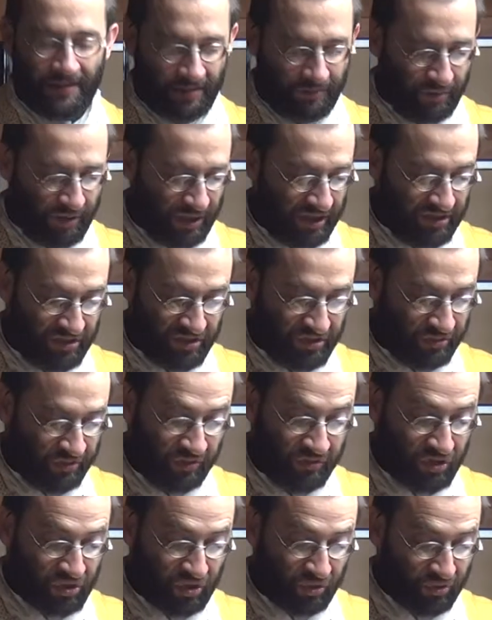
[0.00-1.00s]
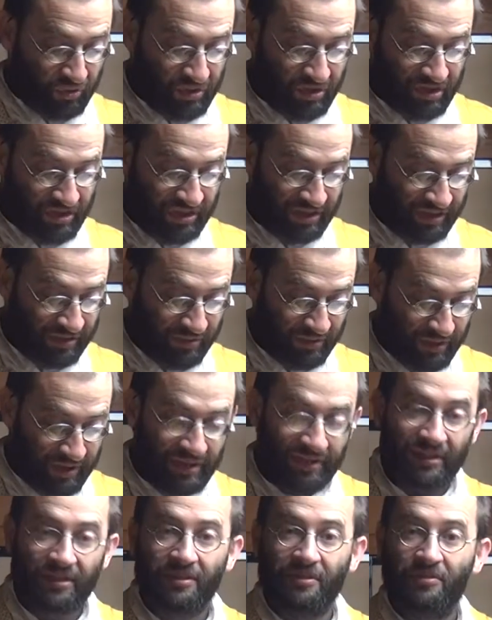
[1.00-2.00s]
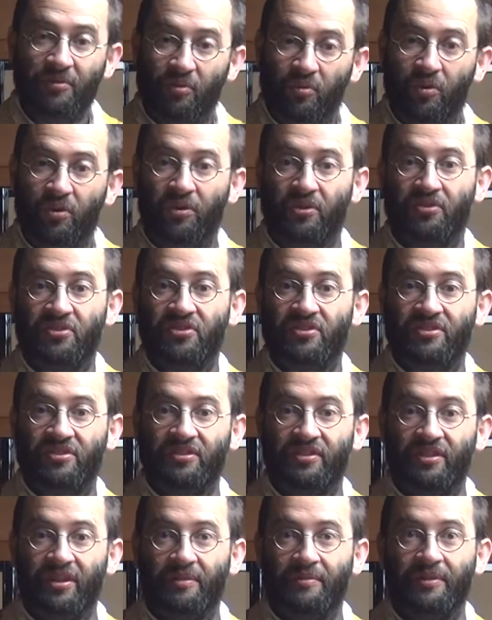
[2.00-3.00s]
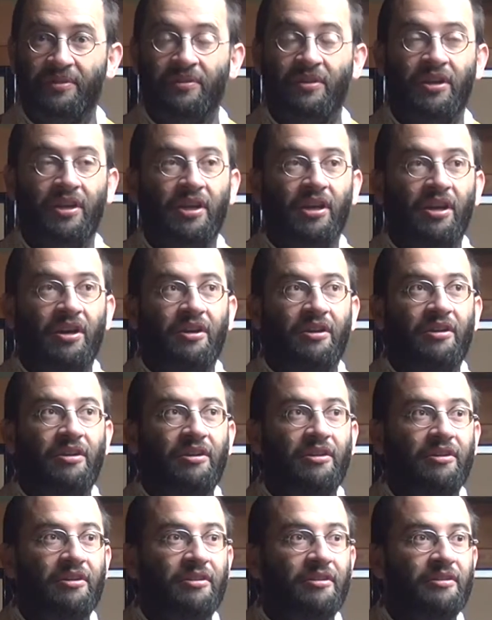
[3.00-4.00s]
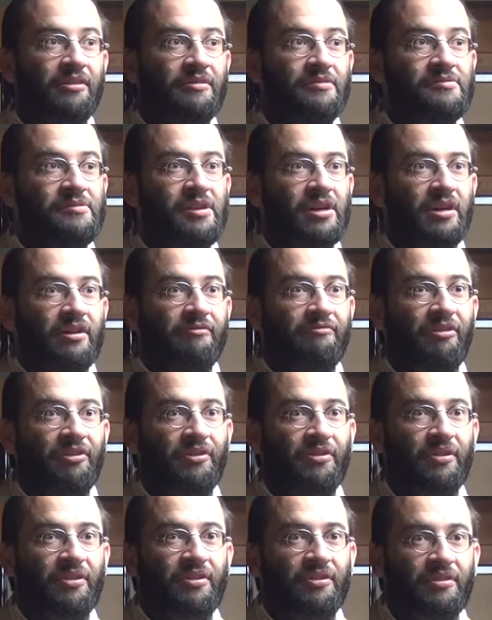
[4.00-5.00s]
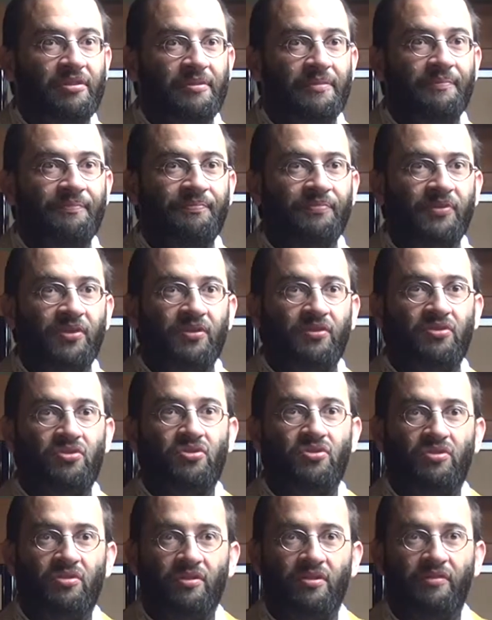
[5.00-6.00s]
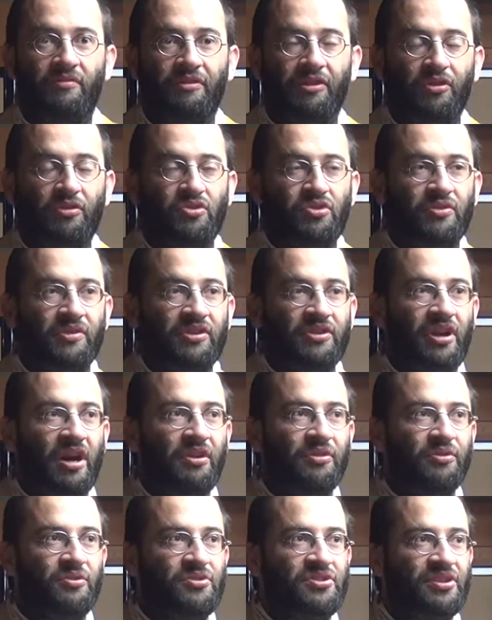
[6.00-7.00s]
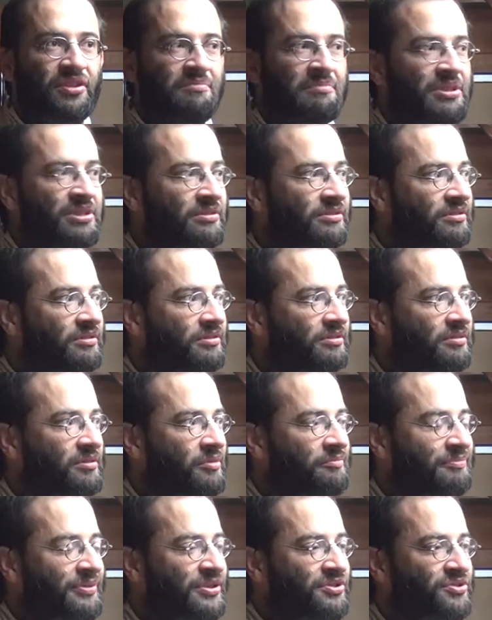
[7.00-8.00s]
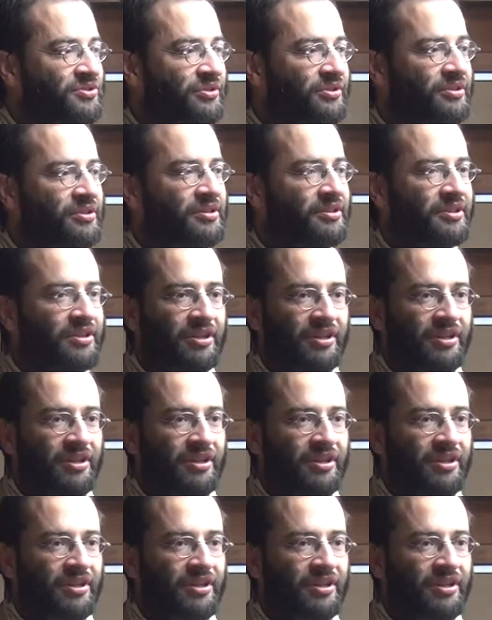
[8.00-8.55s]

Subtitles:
Whereas the Novus Ordo is getting really worse. I mean, Father Trincardo sent me a picture